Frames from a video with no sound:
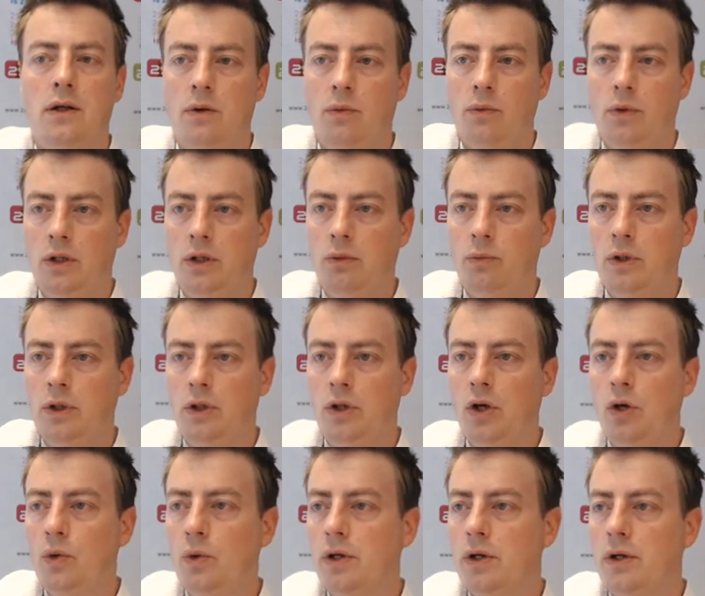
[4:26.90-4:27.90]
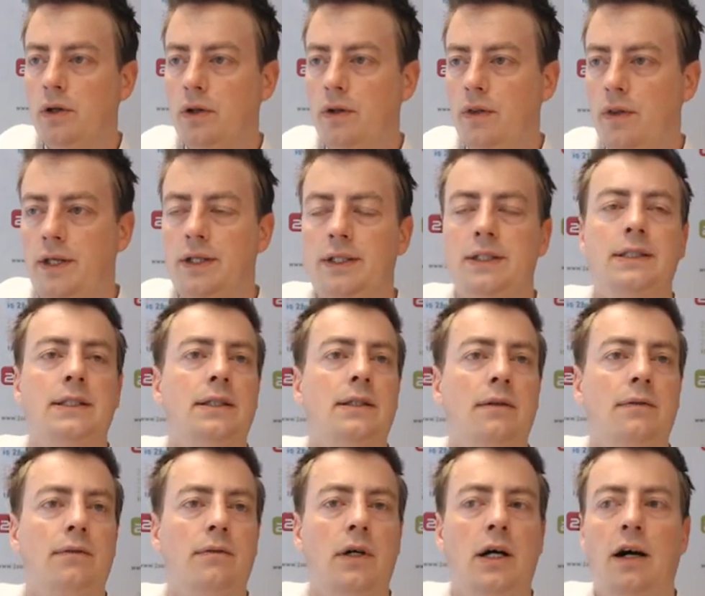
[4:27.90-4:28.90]
load this
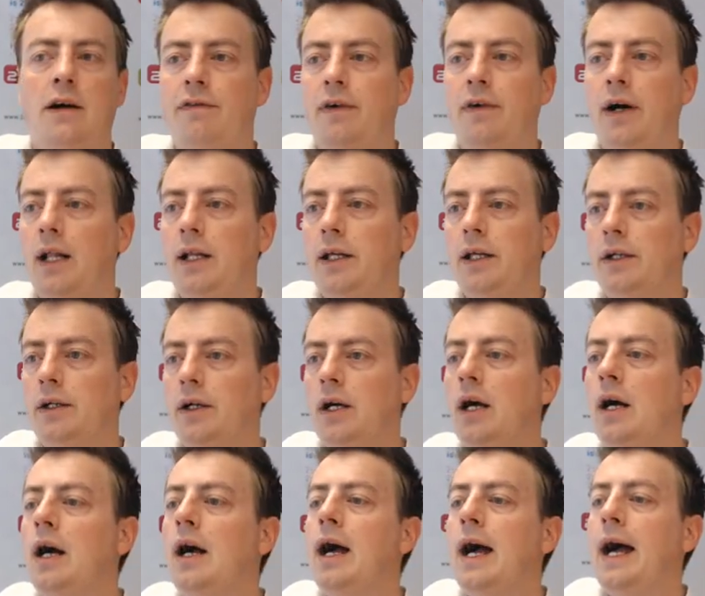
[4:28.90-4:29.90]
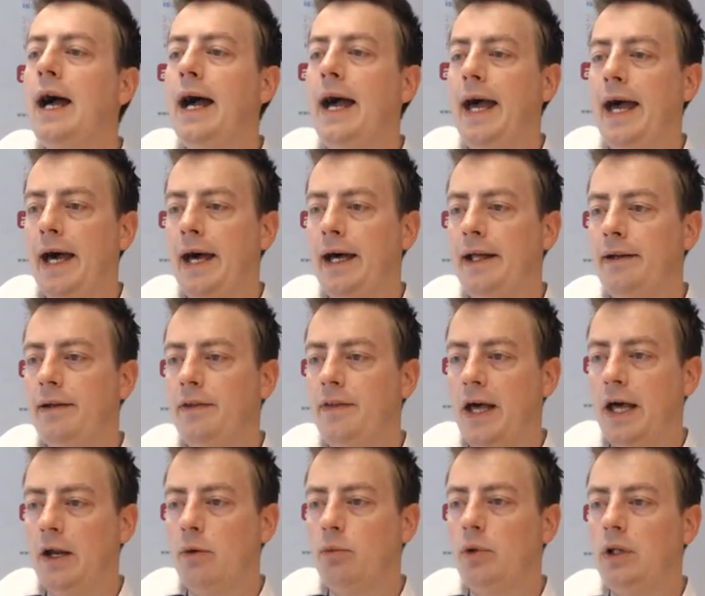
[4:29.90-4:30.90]
file here, and
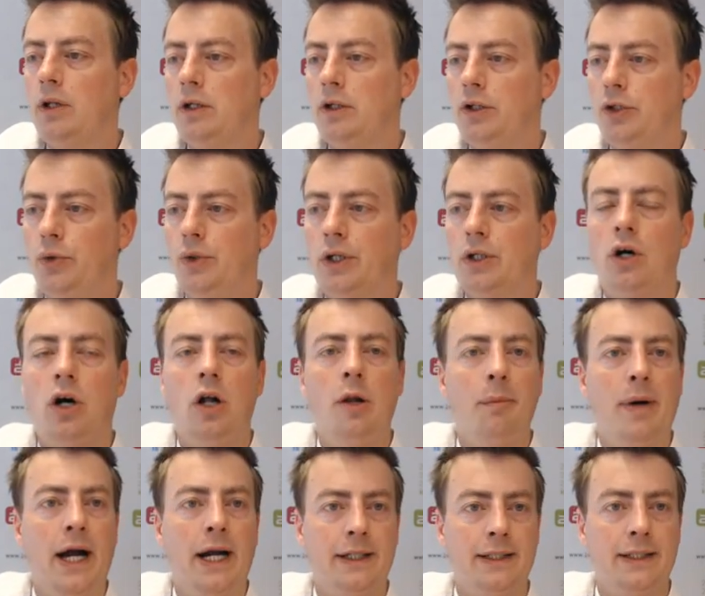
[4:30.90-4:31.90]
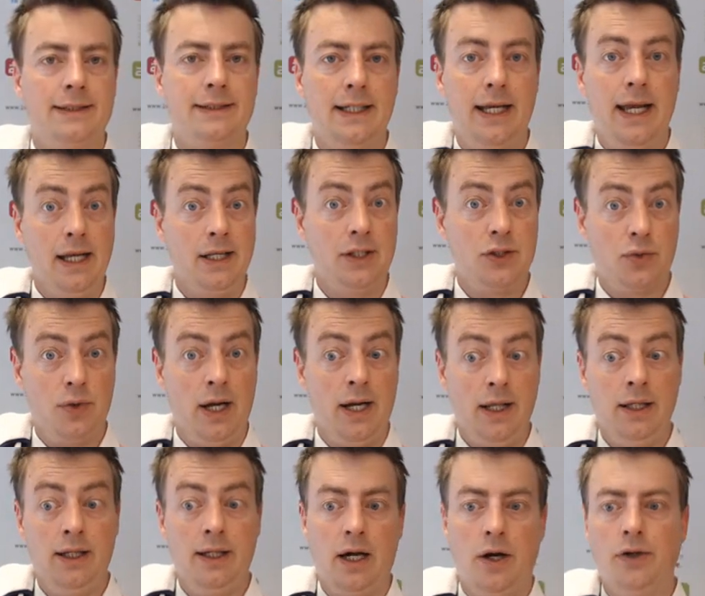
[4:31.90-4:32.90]
then we'll do a callback to say, hey, it's
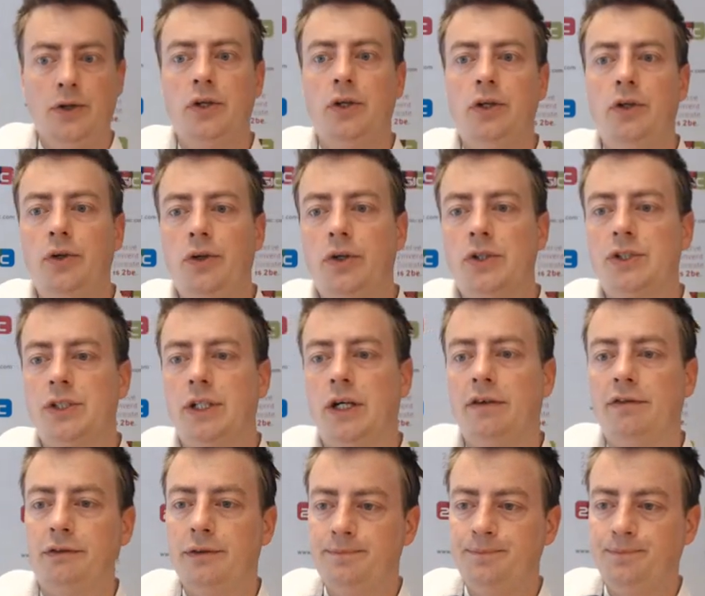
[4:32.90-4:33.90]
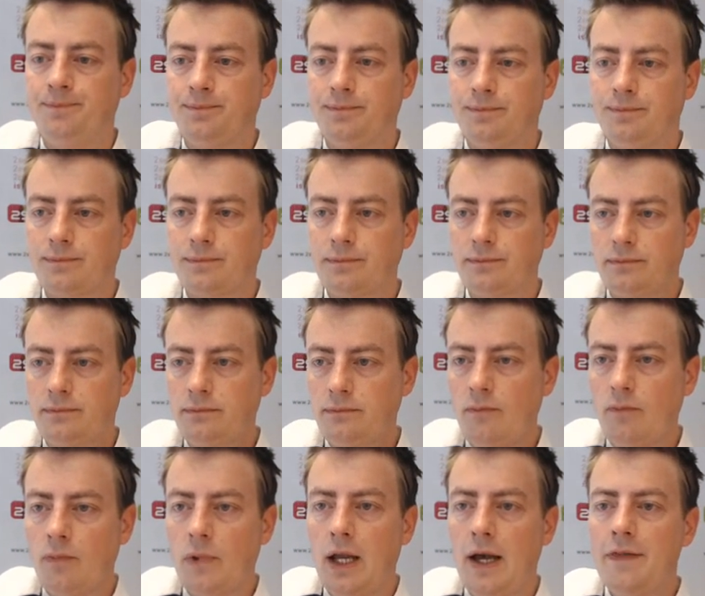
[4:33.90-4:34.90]
ready, now you can do your stuff.
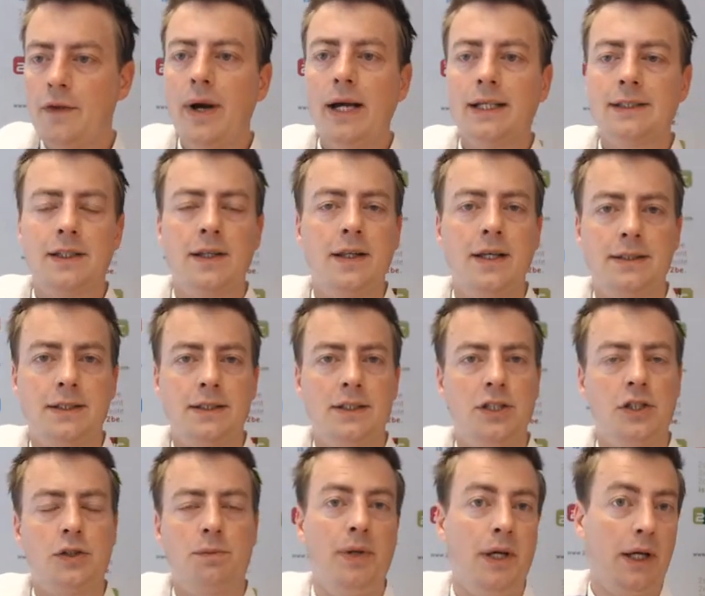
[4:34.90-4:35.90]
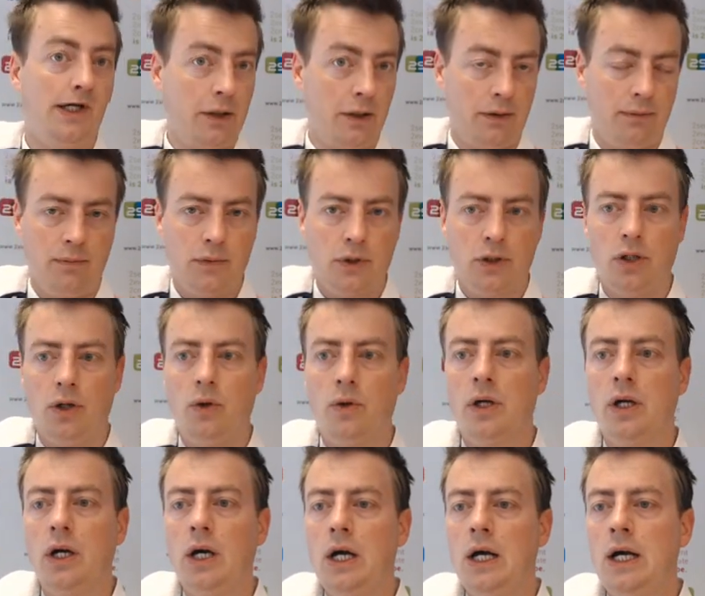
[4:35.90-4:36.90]
And the rest of this is just picker code.
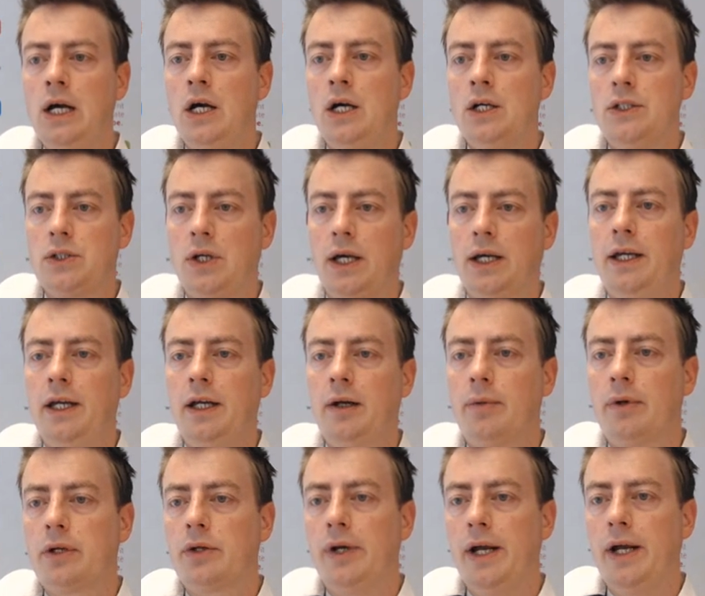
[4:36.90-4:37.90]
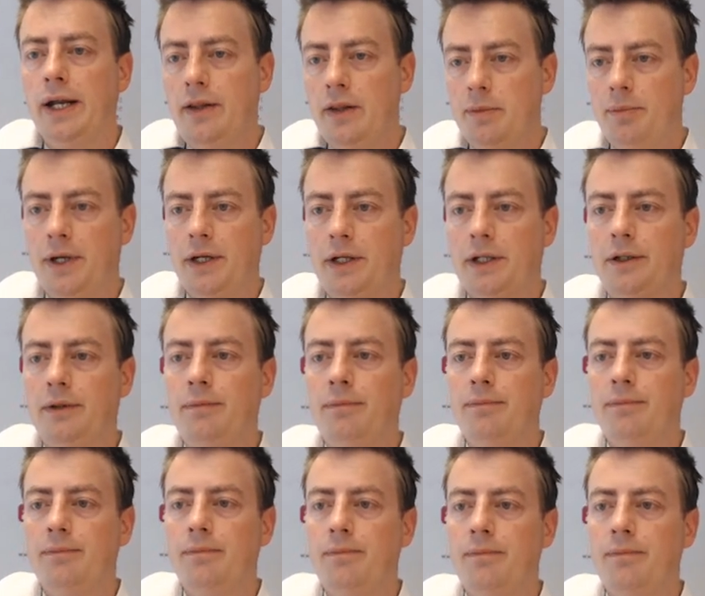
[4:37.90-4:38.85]
So like here, we're creating the picker.